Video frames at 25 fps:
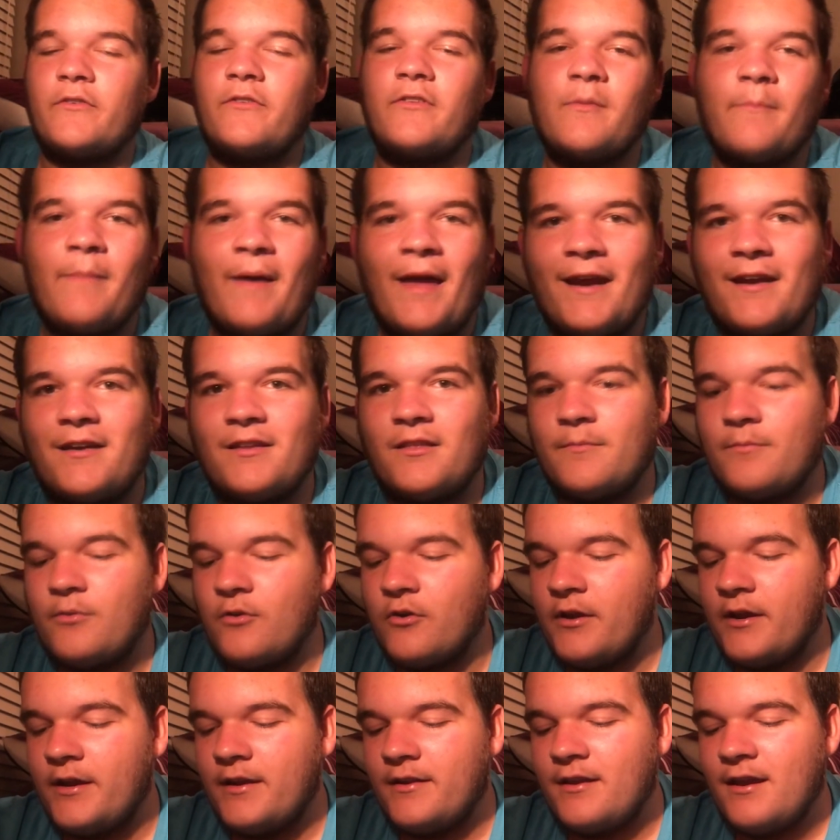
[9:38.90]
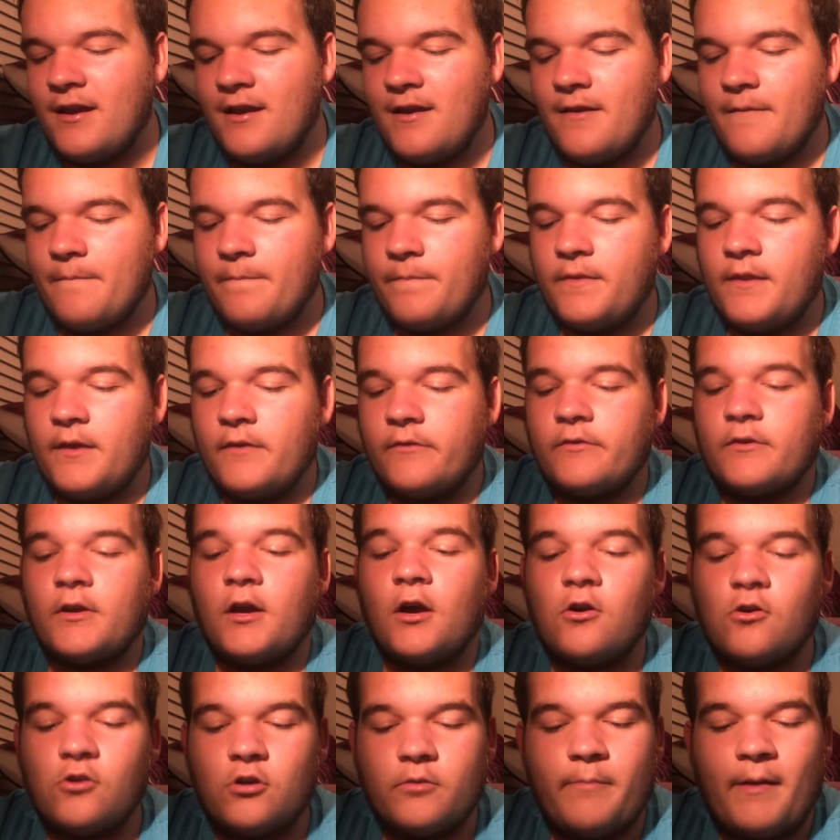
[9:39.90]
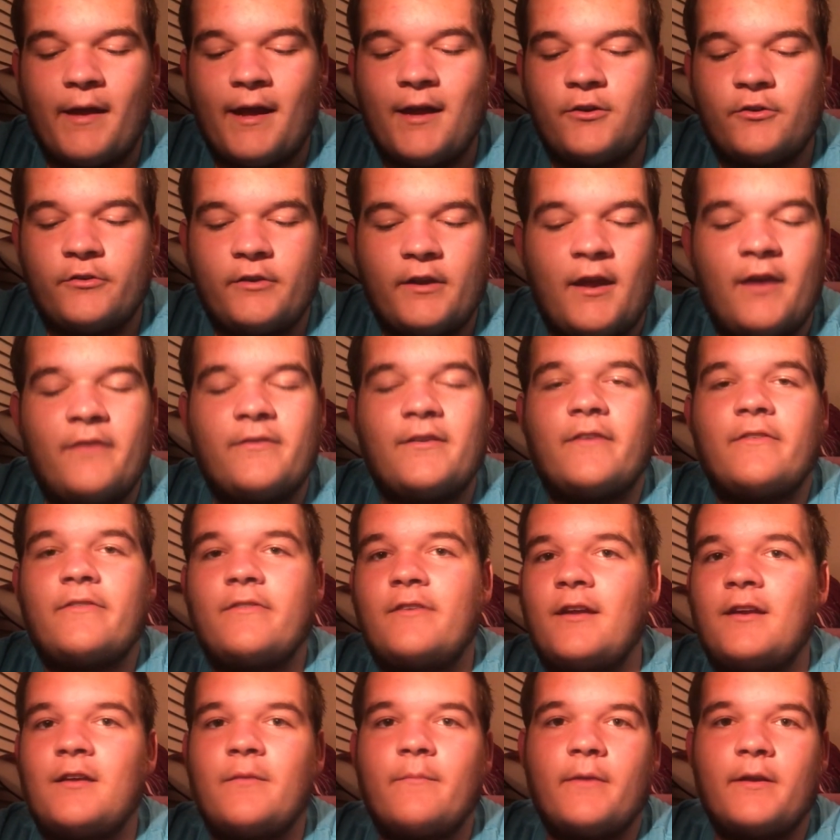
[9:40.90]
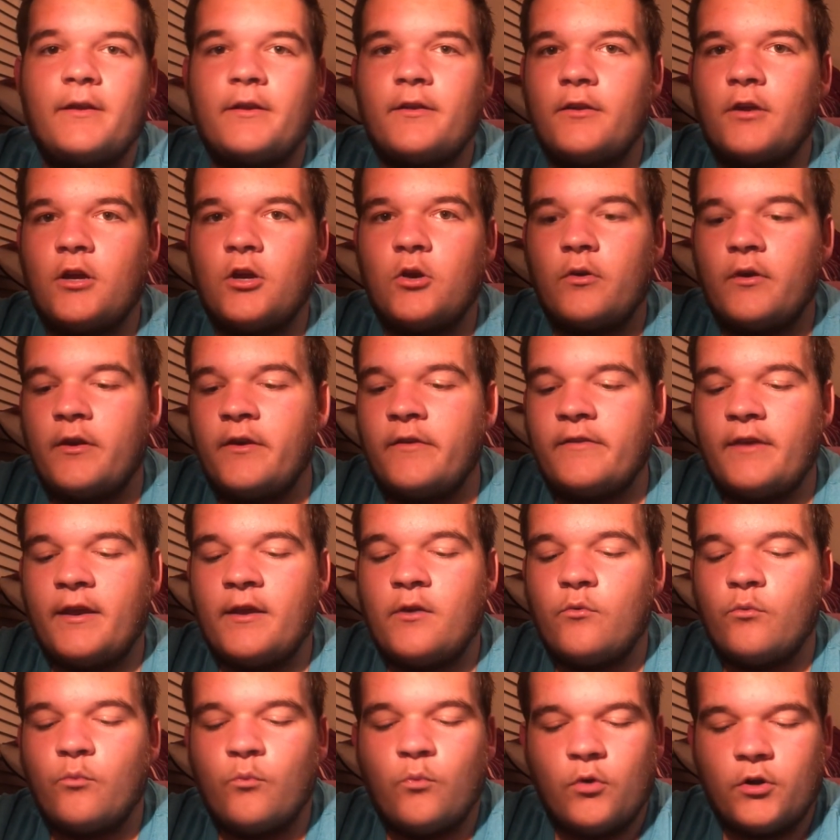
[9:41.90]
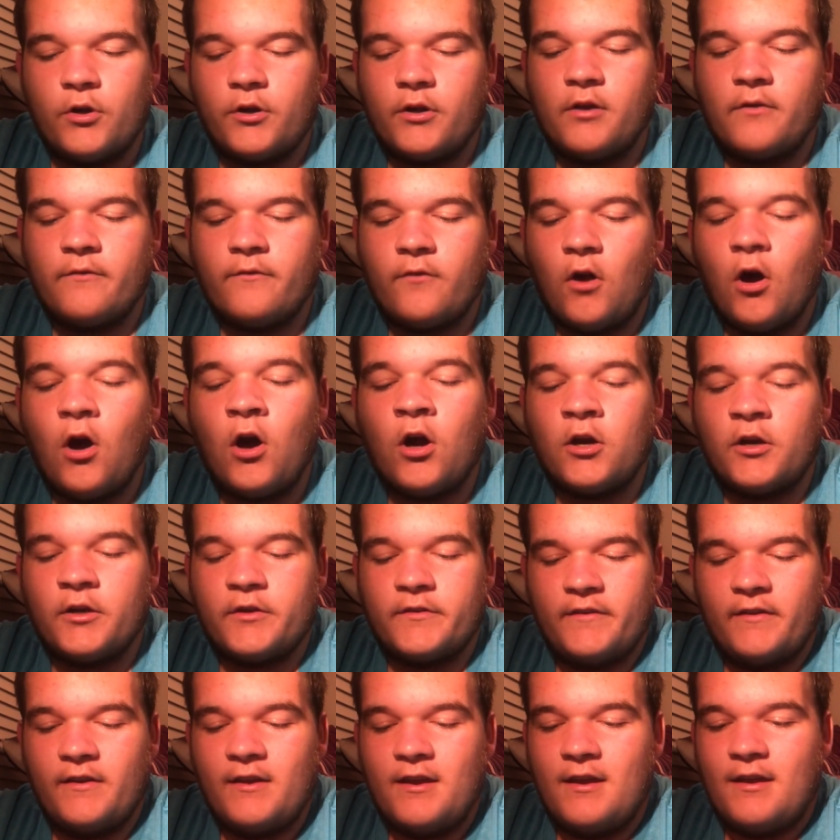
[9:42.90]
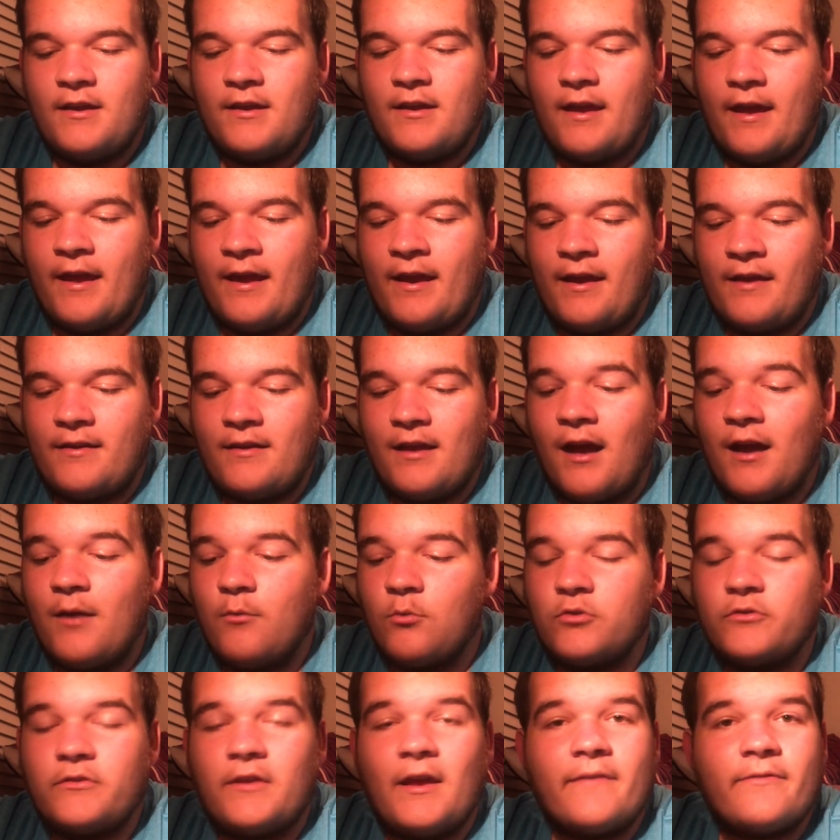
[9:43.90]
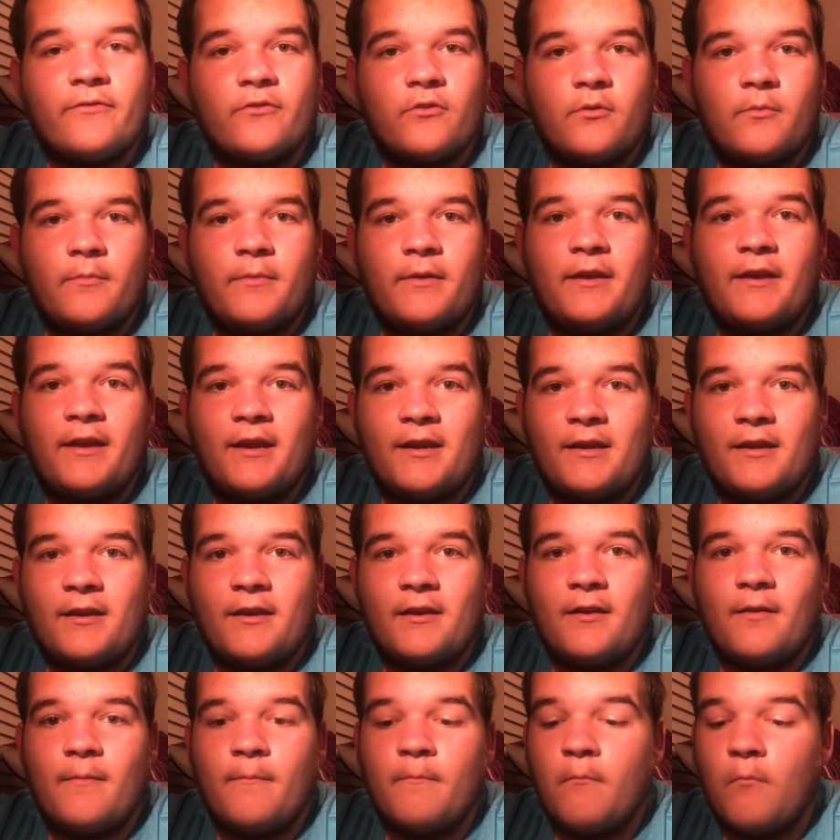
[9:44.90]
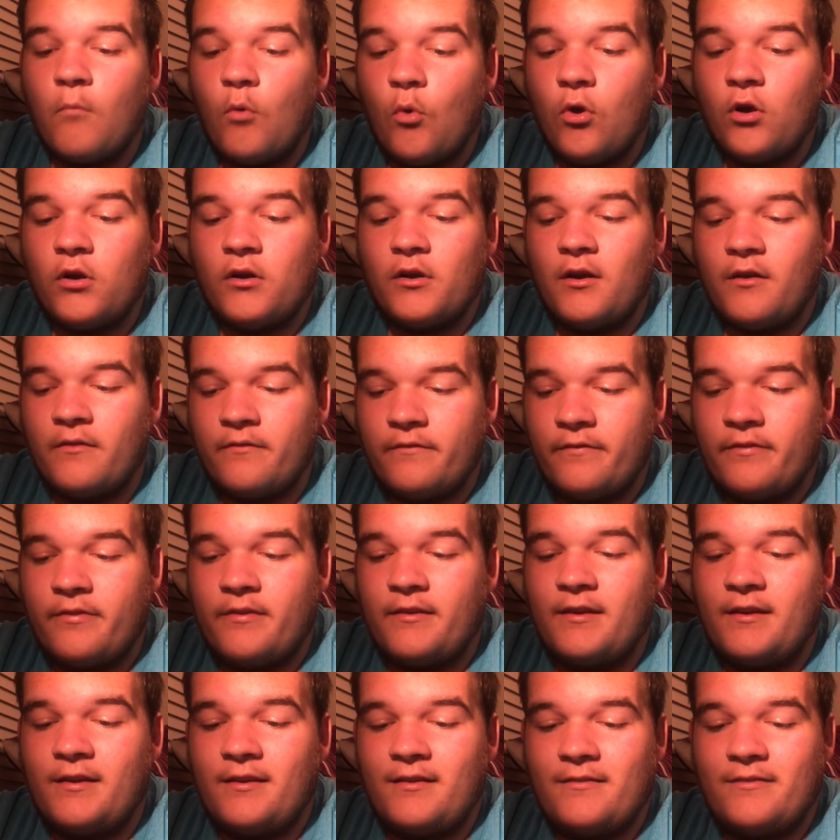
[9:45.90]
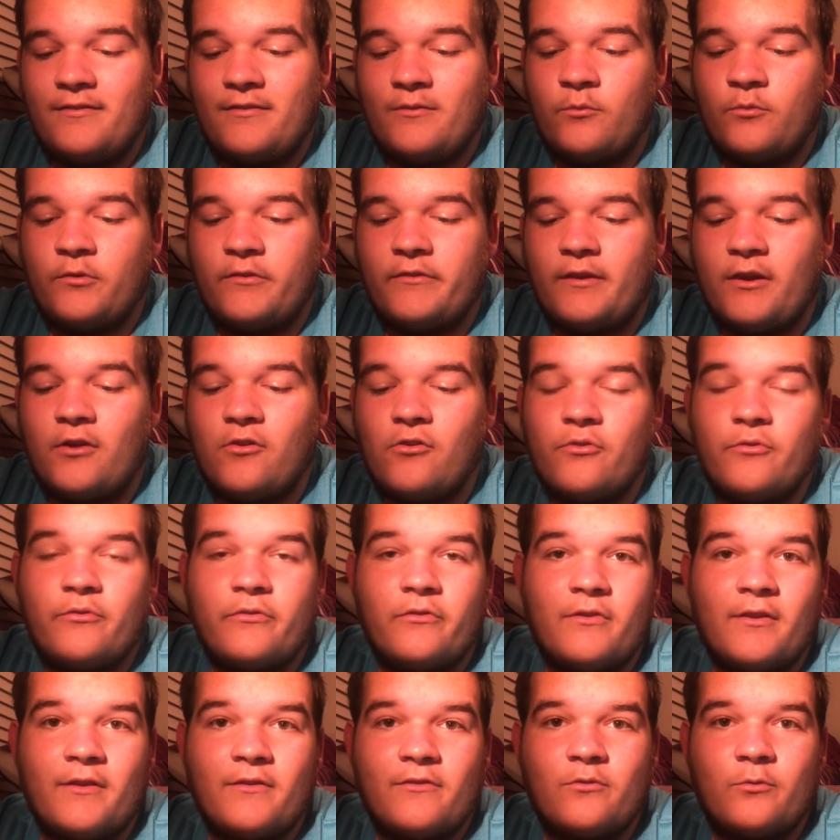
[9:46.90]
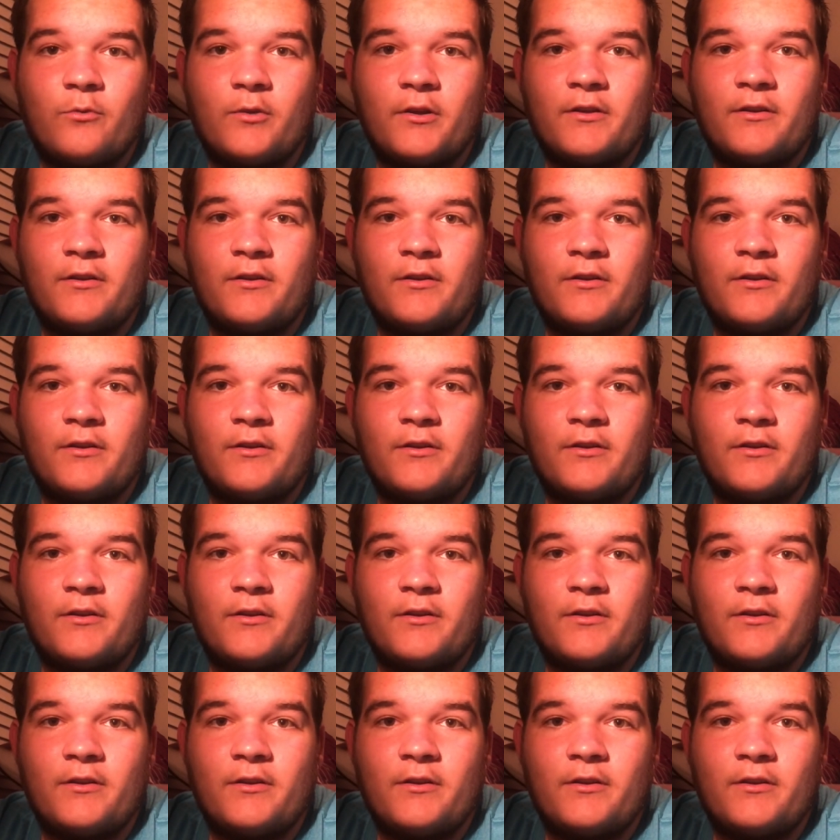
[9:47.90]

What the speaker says: the back of the blade. This color pattern, as I said a minute ago, is a work of art. And I will definitely be getting more of these once I lose this one.